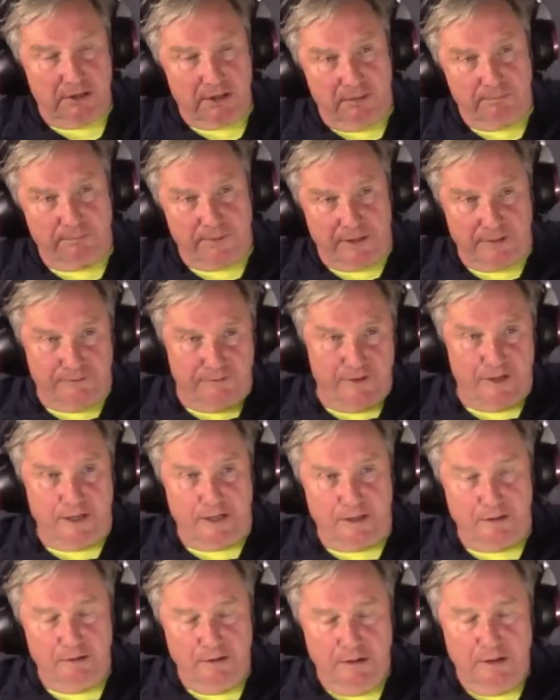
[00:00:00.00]
done by the
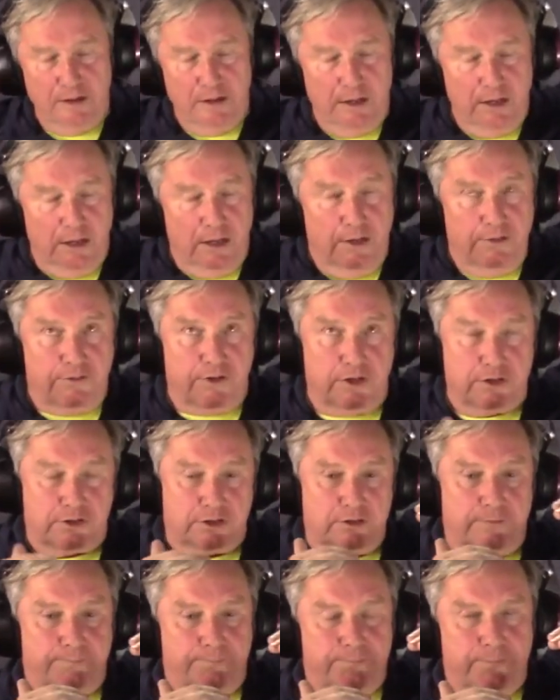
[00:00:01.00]
VA that
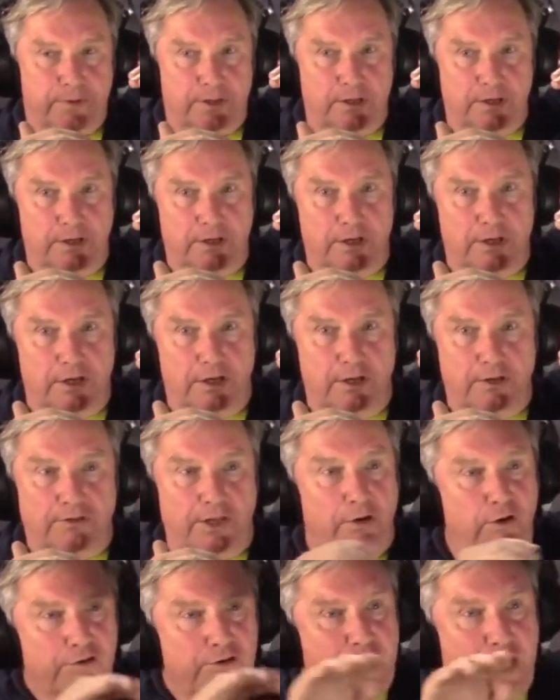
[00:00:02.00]

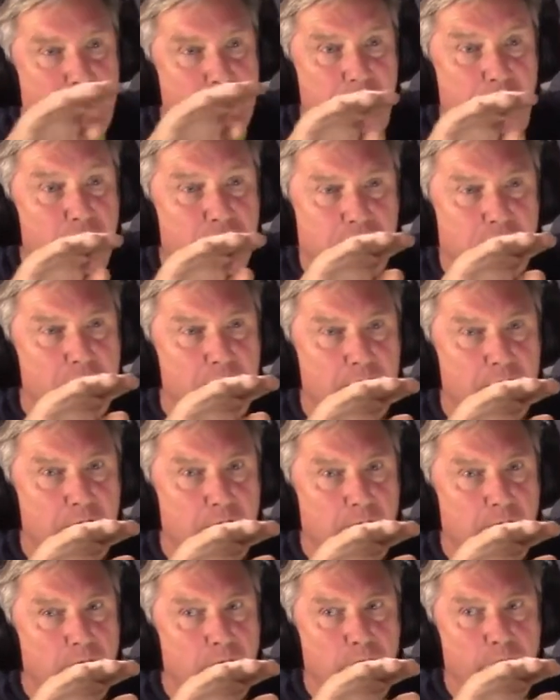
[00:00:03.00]
they're okay, and all of a sudden,
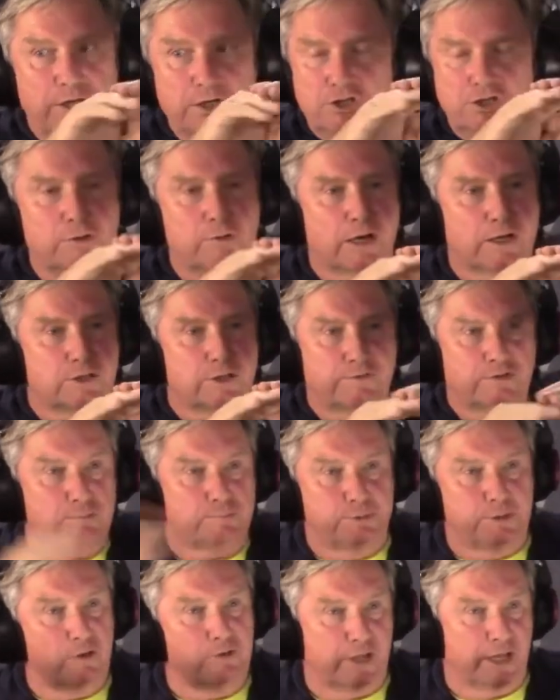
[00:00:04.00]
within 2 hours, they've just
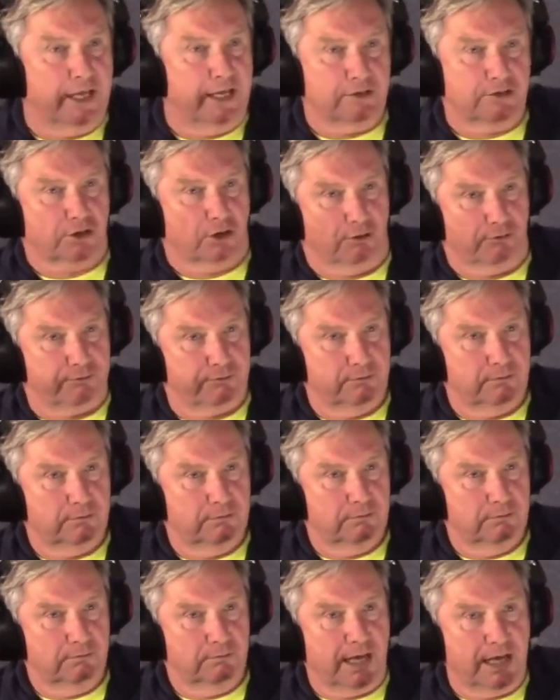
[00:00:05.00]
blown their heads off
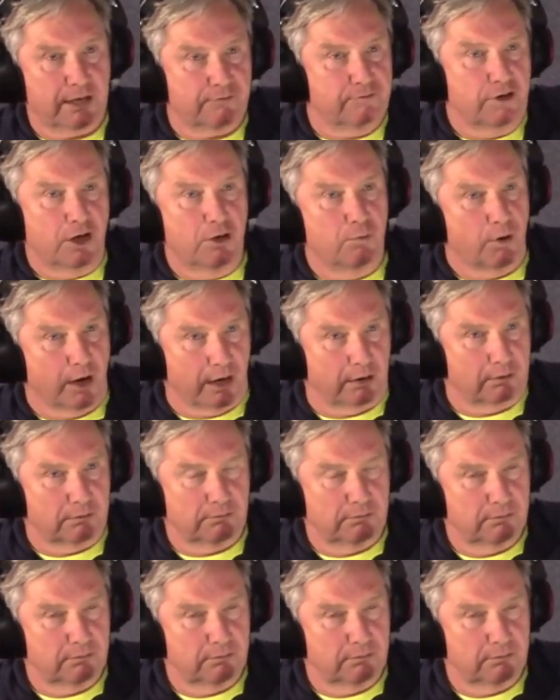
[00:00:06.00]
out of nowhere,